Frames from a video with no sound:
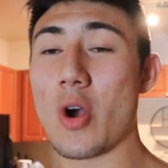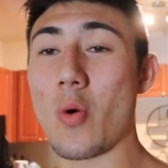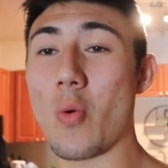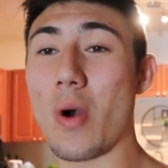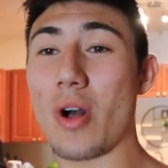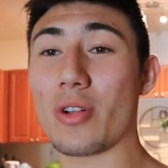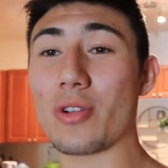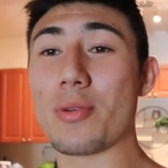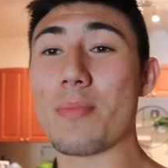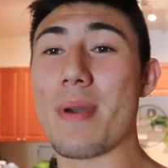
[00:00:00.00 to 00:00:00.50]

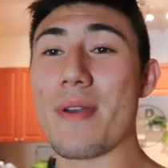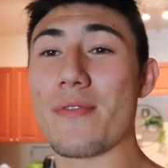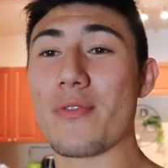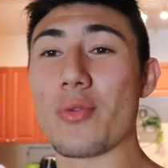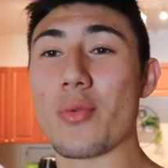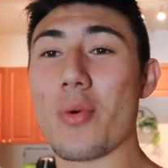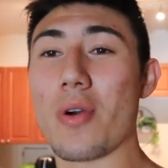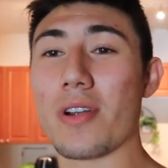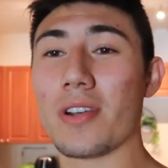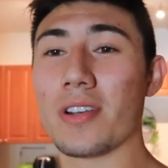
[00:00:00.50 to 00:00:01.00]
Welcome
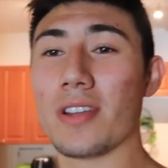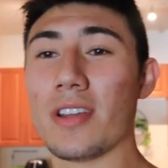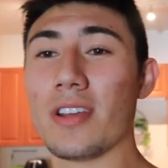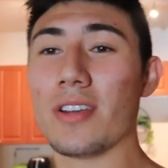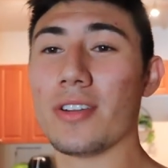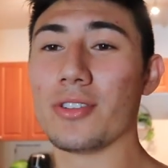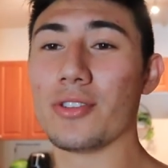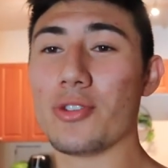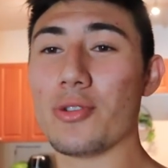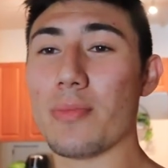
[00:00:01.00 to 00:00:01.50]
everyone
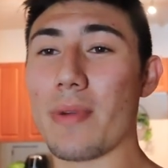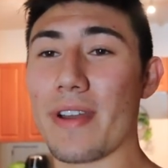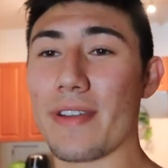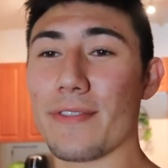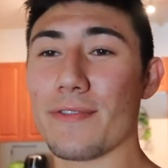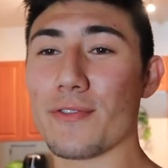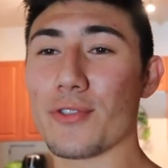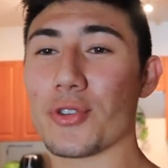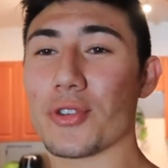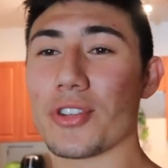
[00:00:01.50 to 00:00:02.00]
to my
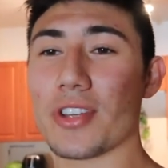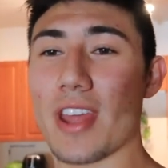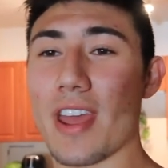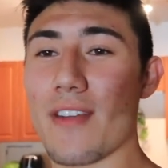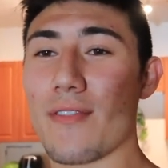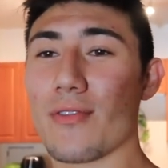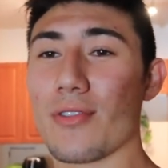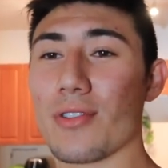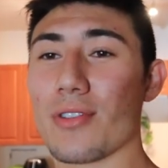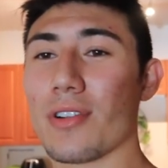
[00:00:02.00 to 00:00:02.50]
first
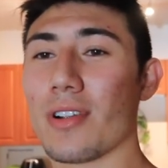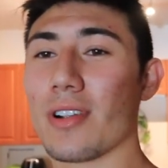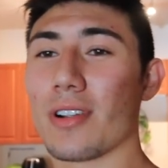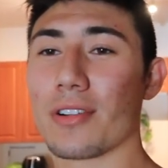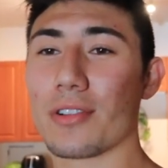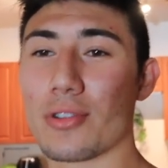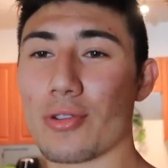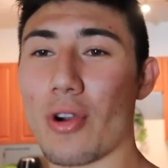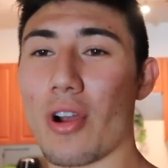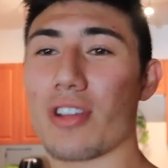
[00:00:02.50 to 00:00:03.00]

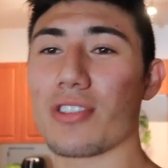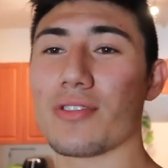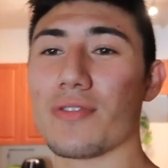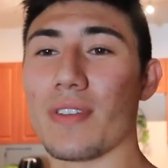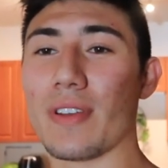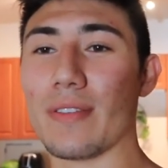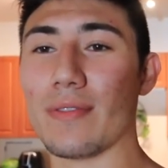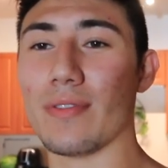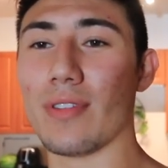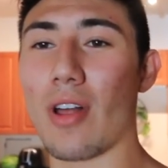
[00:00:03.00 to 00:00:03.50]
ever
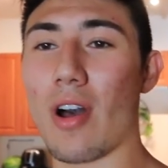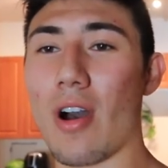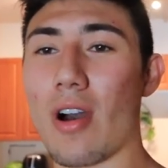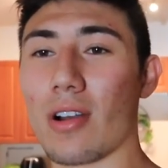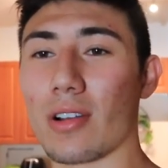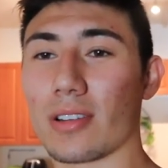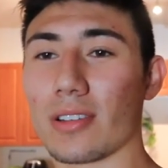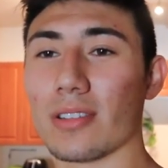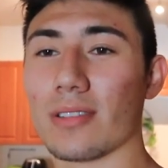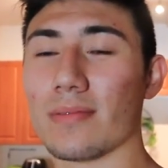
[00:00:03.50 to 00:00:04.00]
CrossFit
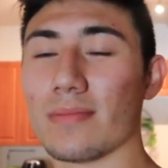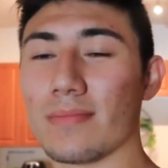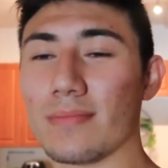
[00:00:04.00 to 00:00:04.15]
vlog.